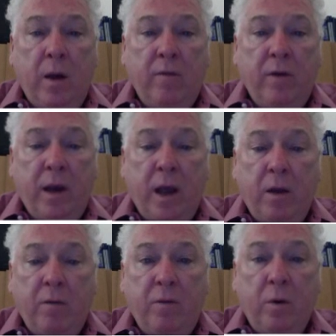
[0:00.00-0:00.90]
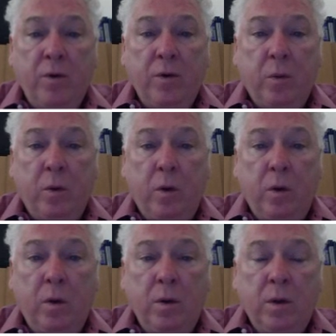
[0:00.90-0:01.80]
California
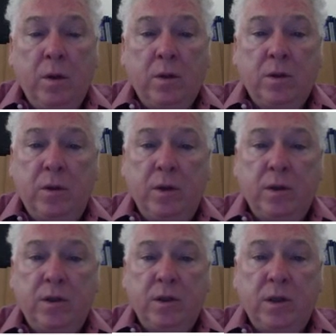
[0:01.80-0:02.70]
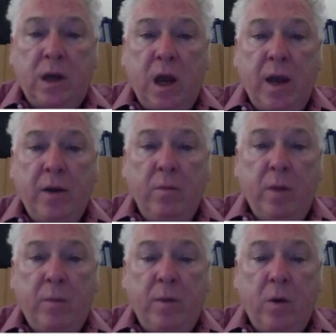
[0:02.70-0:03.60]
roll. So this is a client who
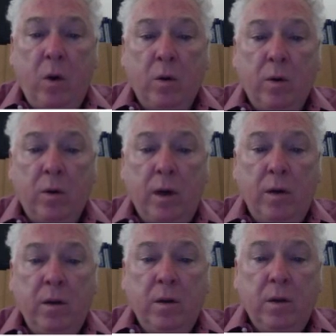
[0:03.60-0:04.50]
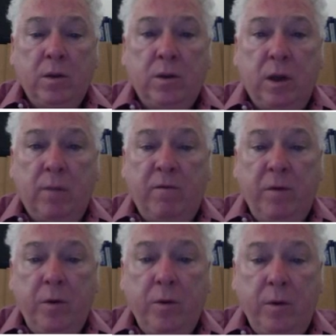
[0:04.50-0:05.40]
might be ordering some
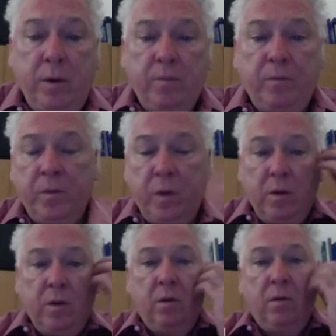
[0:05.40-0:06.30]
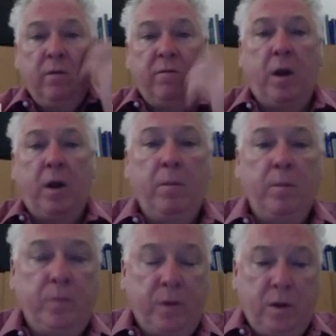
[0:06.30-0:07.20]
food
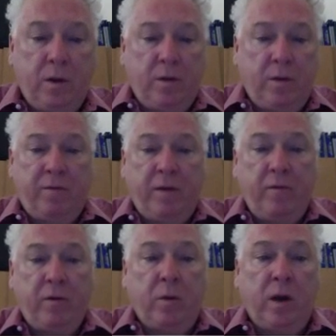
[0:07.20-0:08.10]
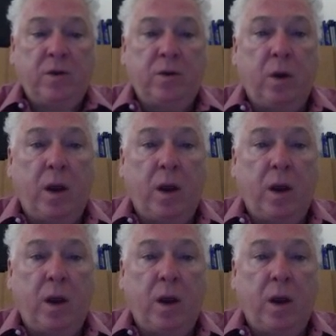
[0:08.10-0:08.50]
from their favorite restaurant.